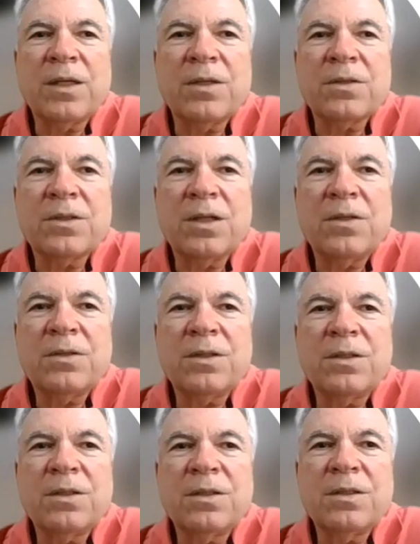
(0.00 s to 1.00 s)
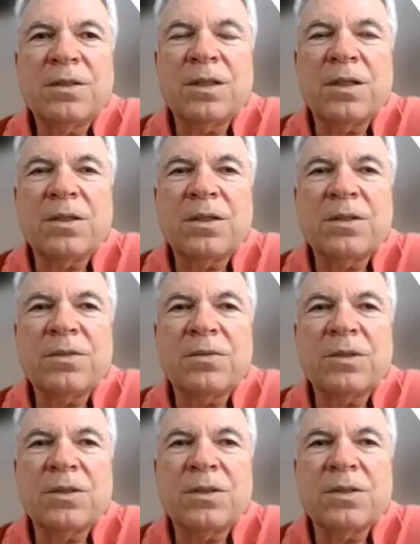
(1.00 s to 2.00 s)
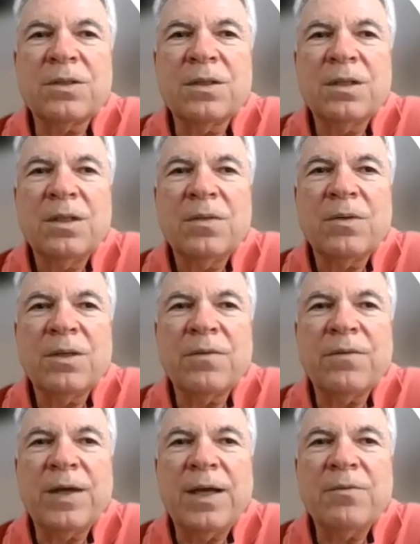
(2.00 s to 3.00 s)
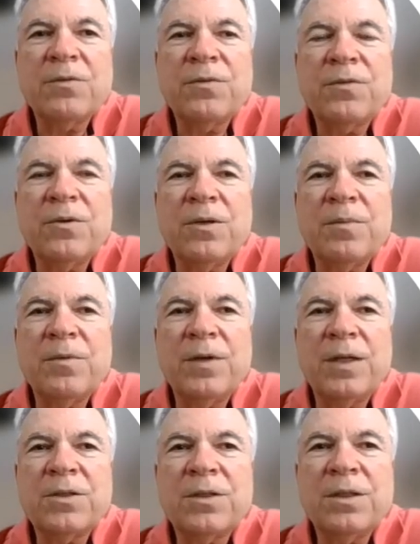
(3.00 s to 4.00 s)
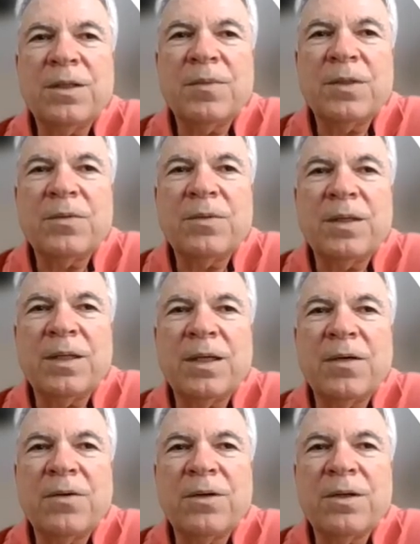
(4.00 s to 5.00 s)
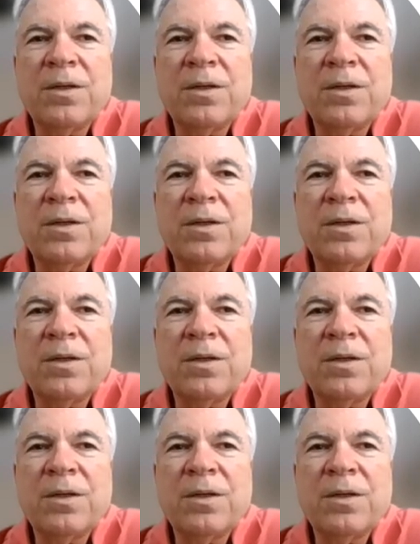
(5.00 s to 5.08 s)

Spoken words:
sulcus, which is where the valves form eventually between the aorta and the